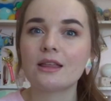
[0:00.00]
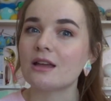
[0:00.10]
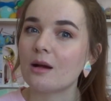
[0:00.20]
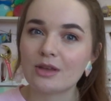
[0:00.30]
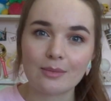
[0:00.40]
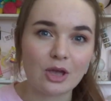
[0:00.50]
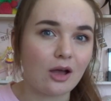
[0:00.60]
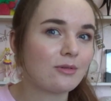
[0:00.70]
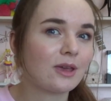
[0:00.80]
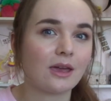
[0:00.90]
the Ami Ami
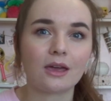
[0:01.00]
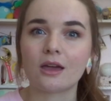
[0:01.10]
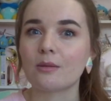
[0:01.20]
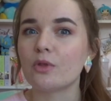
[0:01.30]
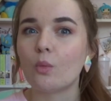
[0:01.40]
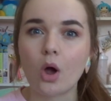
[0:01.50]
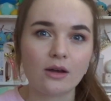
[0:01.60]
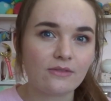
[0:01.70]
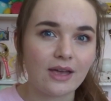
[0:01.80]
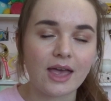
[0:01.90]
Hobby Camp, the
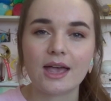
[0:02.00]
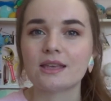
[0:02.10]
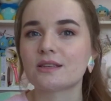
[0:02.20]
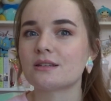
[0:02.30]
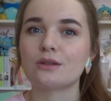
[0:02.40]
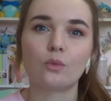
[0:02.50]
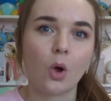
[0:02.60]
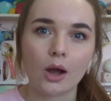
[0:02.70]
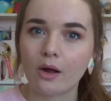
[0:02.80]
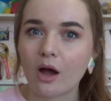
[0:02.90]
Wan Fest, the
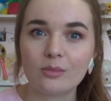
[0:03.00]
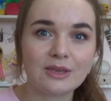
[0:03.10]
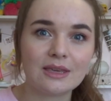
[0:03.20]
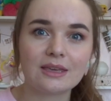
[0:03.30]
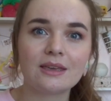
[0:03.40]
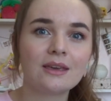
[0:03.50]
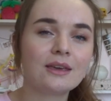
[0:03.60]
Wan Hobby,